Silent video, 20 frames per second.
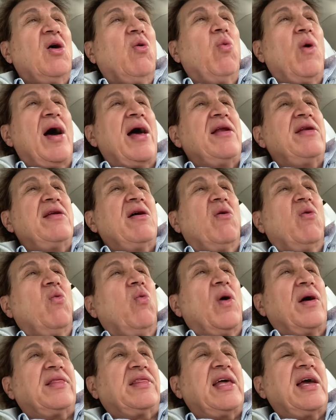when
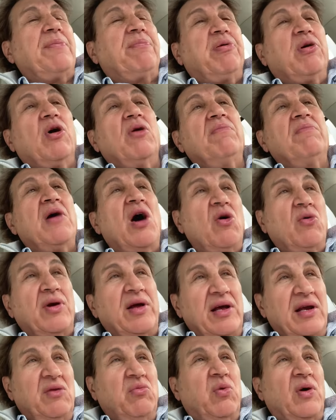what they
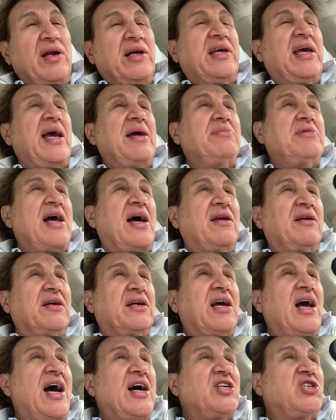promoted when it came down to
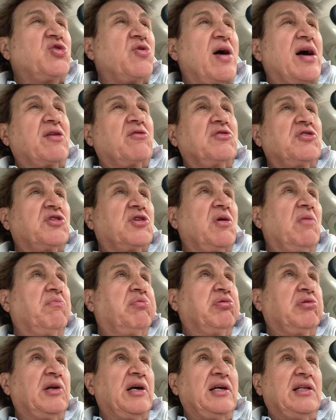contract was
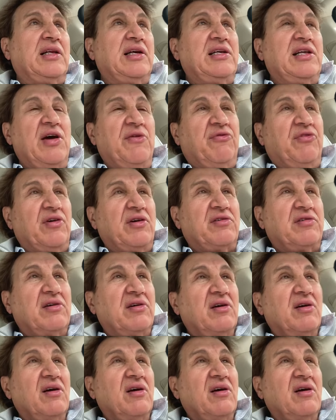completely different.